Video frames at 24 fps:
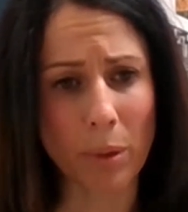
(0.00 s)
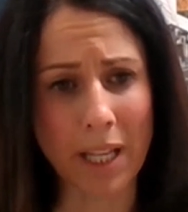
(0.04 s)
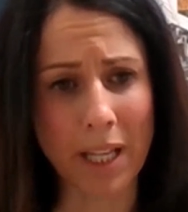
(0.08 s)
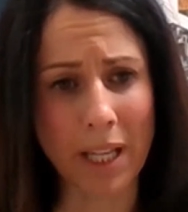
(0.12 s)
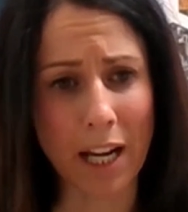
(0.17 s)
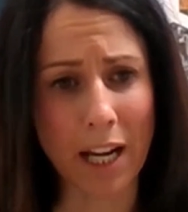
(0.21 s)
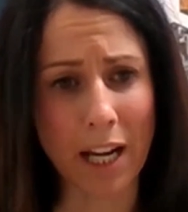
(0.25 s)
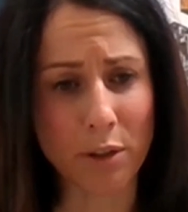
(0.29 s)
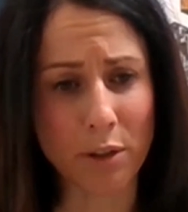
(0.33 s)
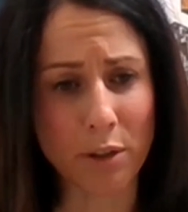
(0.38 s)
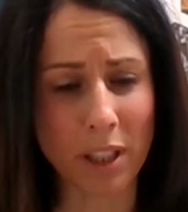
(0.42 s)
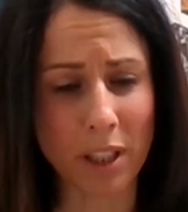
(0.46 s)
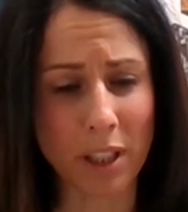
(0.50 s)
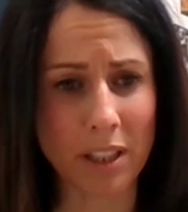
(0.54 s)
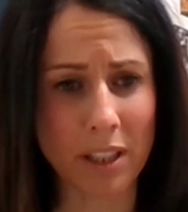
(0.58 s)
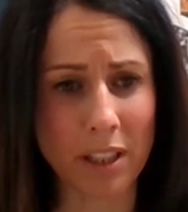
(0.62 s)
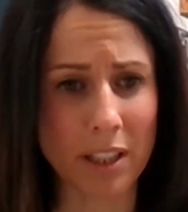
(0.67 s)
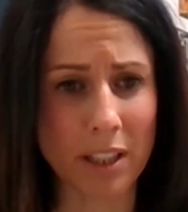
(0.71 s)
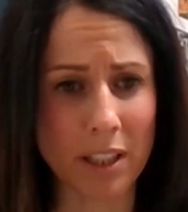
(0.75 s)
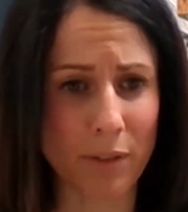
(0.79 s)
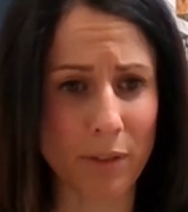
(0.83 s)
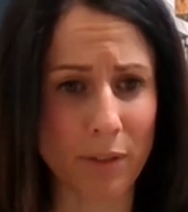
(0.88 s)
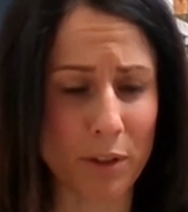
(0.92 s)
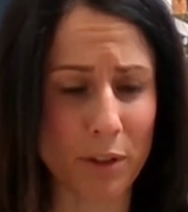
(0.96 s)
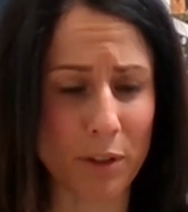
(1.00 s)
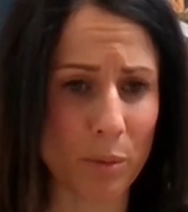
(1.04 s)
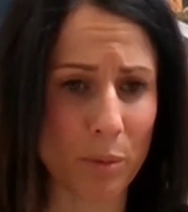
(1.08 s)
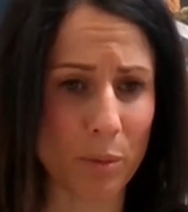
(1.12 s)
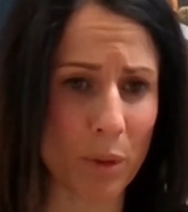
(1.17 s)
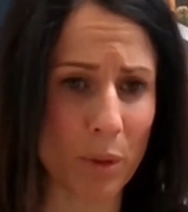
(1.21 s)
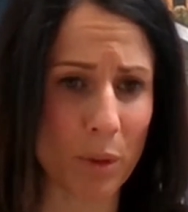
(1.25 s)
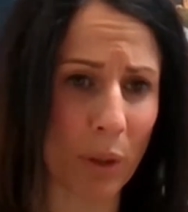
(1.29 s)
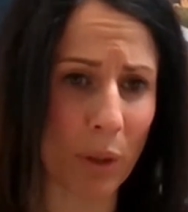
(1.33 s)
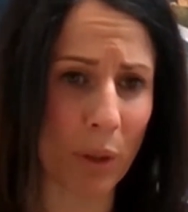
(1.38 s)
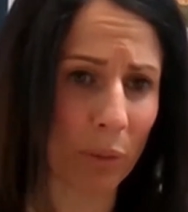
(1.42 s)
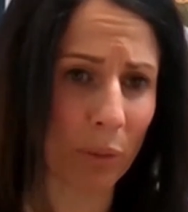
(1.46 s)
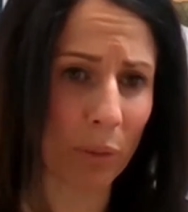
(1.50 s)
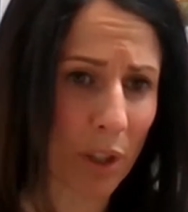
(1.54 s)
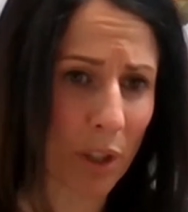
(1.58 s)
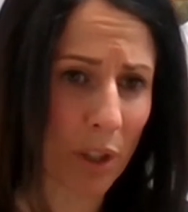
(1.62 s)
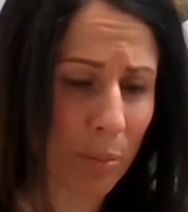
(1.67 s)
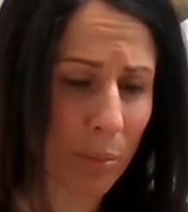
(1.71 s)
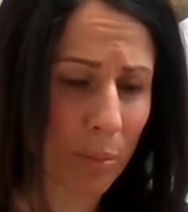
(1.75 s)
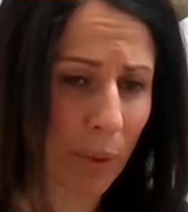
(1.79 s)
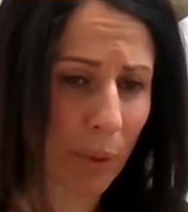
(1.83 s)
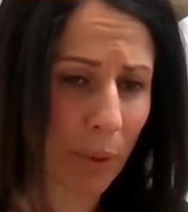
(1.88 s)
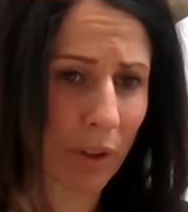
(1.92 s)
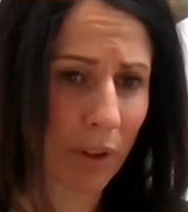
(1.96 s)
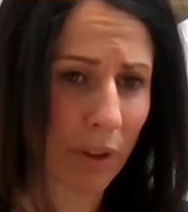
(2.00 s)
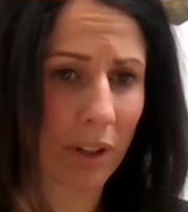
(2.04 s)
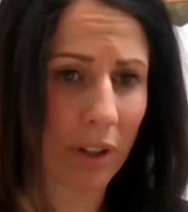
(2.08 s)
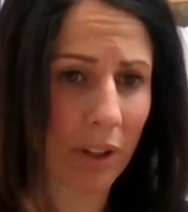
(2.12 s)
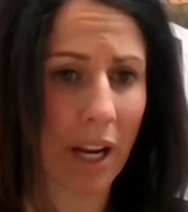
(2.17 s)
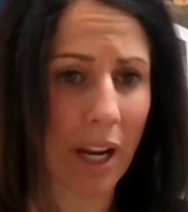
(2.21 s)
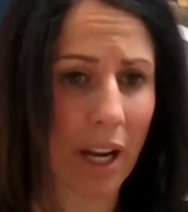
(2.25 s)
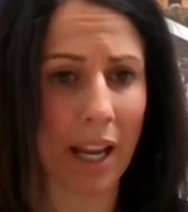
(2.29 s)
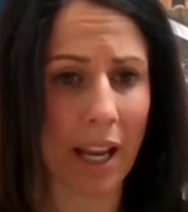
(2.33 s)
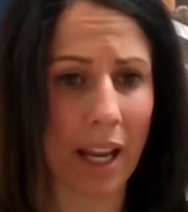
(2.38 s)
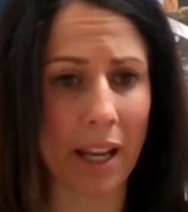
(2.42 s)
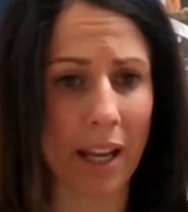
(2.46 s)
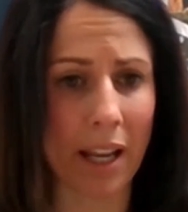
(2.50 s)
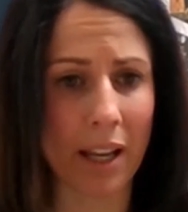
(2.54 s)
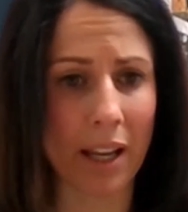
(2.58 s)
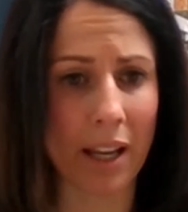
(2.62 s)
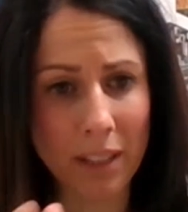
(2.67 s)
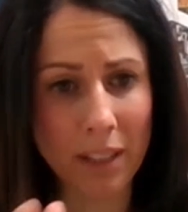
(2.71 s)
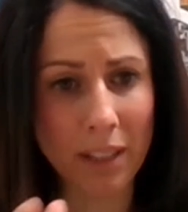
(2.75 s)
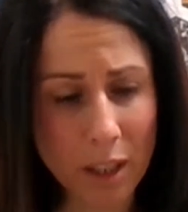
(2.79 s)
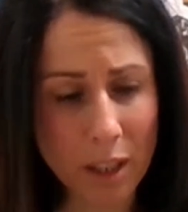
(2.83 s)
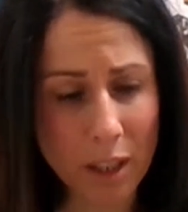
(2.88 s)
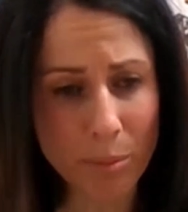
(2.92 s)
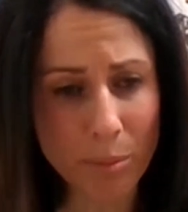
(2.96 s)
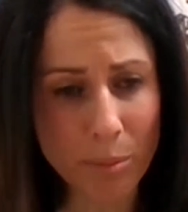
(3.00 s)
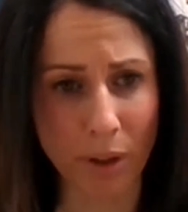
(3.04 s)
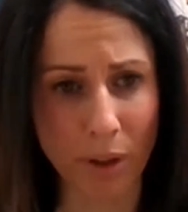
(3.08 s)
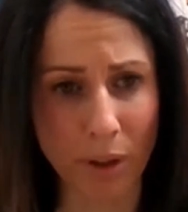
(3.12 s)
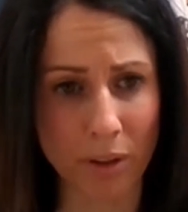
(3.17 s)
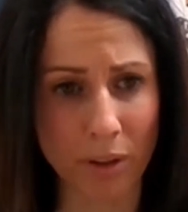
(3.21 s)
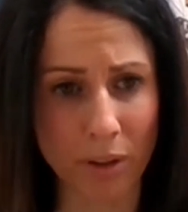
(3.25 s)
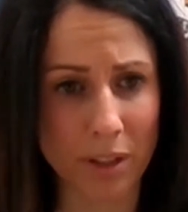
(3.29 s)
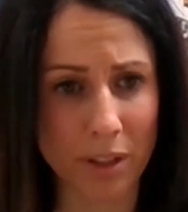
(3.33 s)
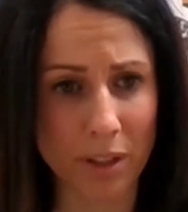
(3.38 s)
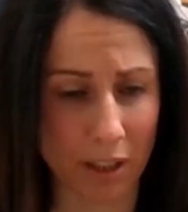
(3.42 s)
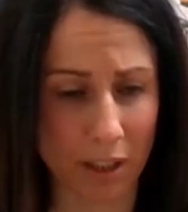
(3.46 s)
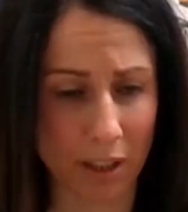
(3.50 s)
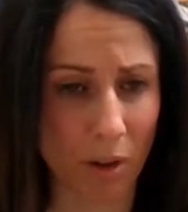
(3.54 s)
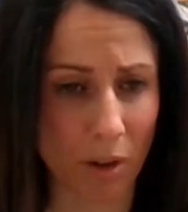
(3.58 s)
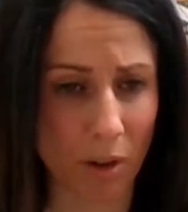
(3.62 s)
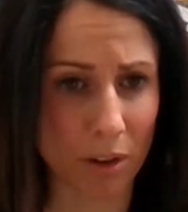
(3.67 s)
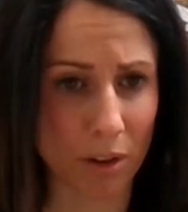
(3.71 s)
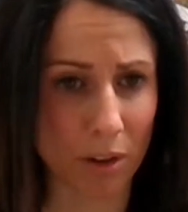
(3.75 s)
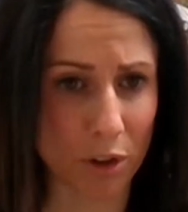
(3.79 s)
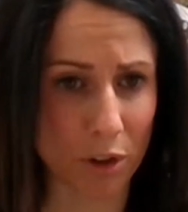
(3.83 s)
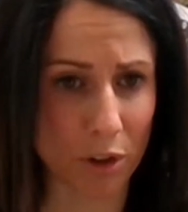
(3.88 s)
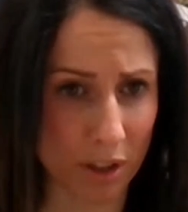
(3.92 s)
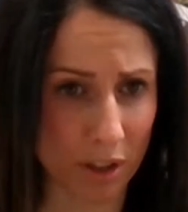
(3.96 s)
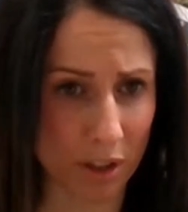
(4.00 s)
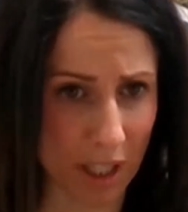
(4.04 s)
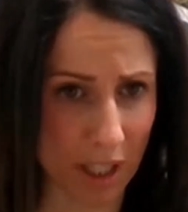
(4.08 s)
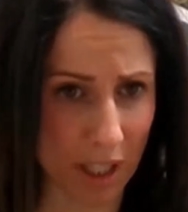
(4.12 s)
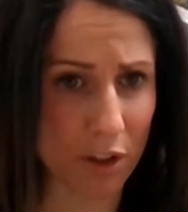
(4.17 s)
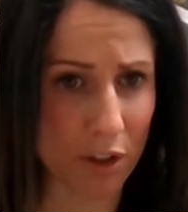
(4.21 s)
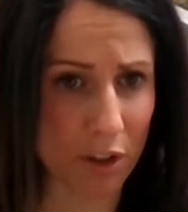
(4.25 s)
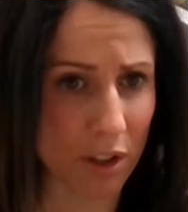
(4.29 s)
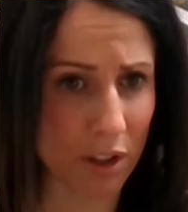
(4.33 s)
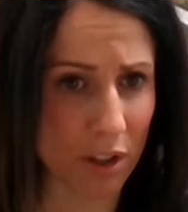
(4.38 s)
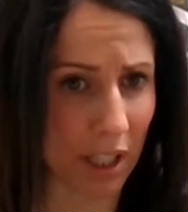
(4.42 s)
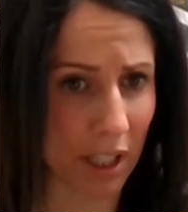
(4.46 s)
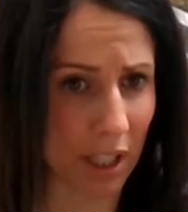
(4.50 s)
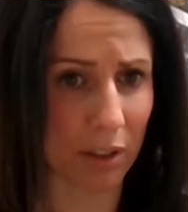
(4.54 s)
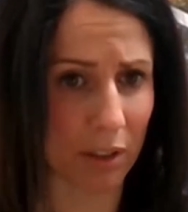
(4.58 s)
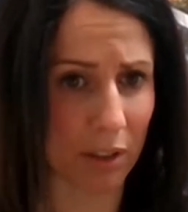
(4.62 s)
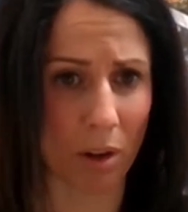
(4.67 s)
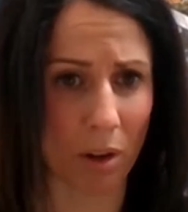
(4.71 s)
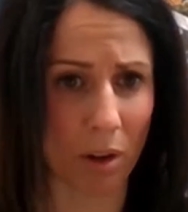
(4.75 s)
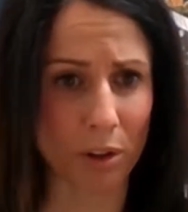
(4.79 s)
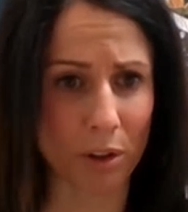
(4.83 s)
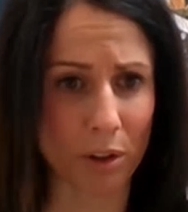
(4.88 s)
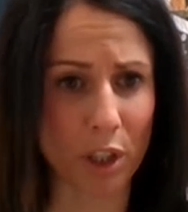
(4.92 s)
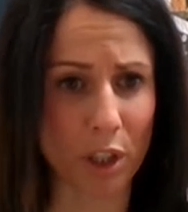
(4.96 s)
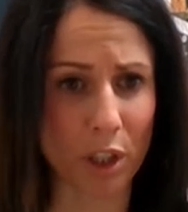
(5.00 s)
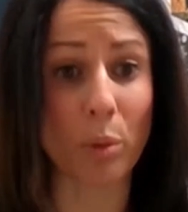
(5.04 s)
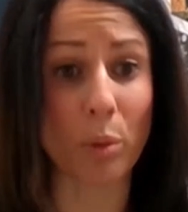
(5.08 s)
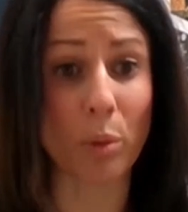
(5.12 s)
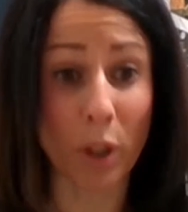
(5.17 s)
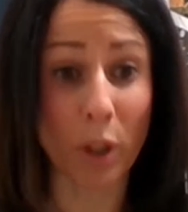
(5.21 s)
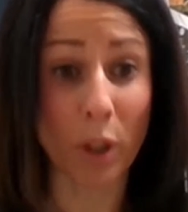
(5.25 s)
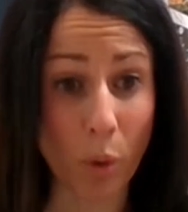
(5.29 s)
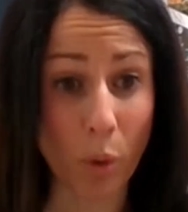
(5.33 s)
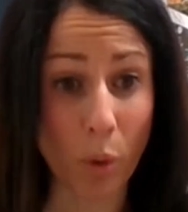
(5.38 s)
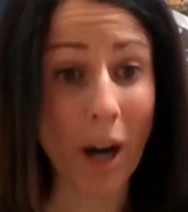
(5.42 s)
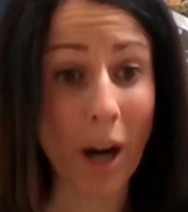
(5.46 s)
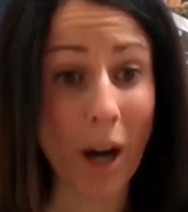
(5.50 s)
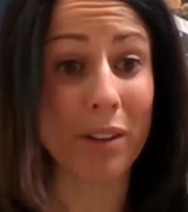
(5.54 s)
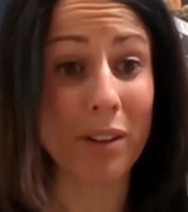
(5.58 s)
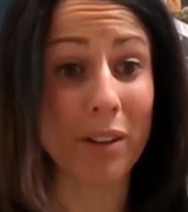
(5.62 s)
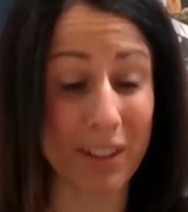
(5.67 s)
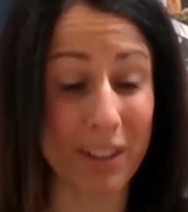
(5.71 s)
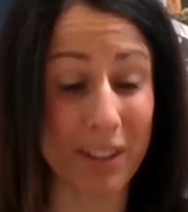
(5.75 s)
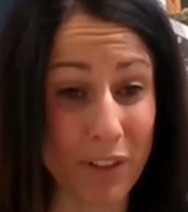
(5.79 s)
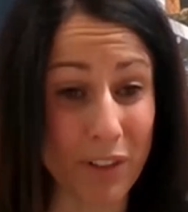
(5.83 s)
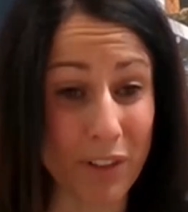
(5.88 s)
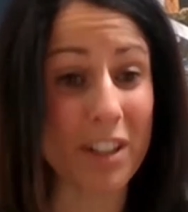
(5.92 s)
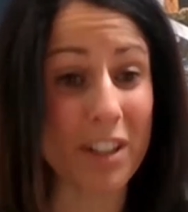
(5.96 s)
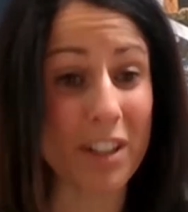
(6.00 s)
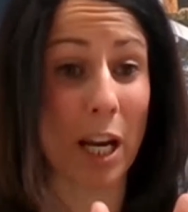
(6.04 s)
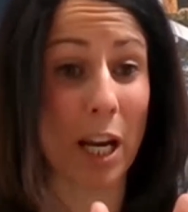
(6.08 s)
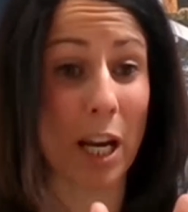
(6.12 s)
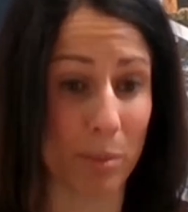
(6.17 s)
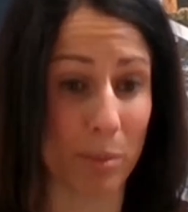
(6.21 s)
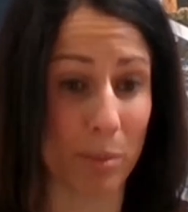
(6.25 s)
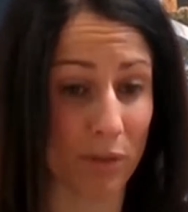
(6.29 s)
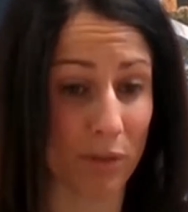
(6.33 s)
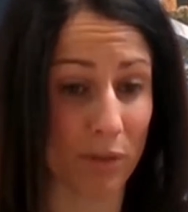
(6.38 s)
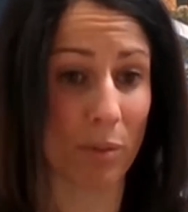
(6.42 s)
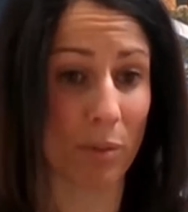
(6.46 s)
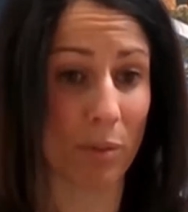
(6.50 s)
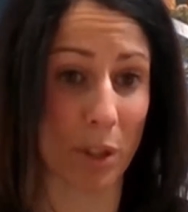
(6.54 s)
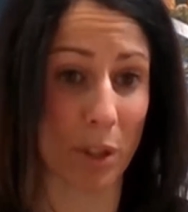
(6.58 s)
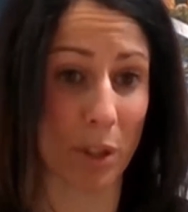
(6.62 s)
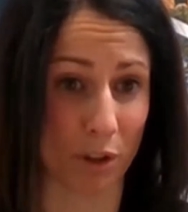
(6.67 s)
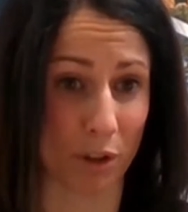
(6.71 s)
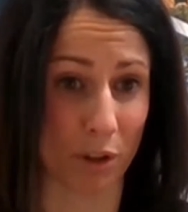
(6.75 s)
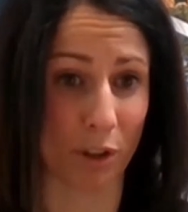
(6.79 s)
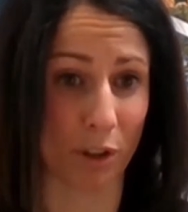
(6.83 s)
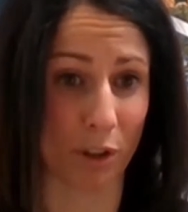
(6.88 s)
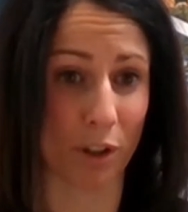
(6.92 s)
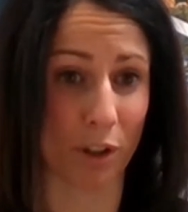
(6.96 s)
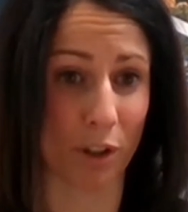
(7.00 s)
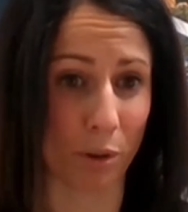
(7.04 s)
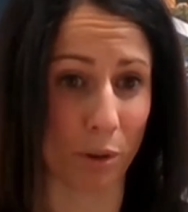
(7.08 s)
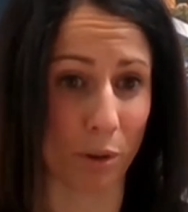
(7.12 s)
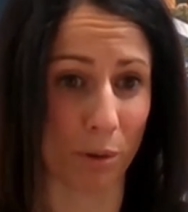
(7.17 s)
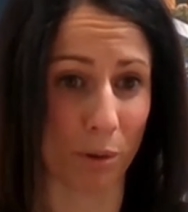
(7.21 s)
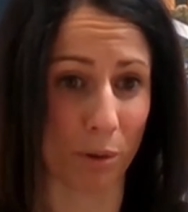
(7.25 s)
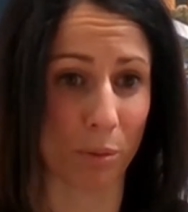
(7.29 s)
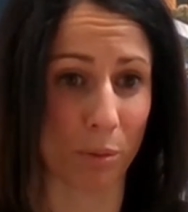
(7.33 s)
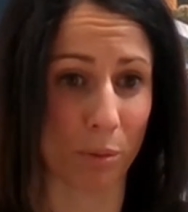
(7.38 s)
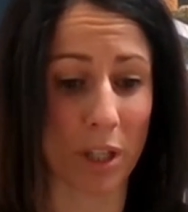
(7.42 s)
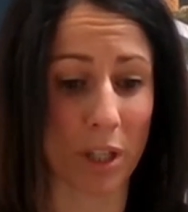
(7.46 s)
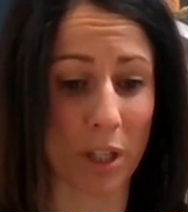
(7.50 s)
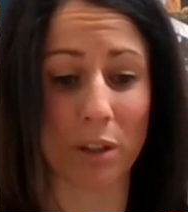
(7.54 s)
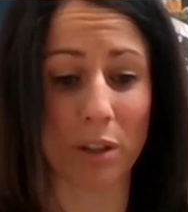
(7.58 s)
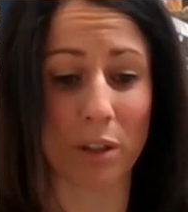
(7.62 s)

but naturally the differences between rich burn and lean burn technologies, engine technologies, will require different types of emission controls, right?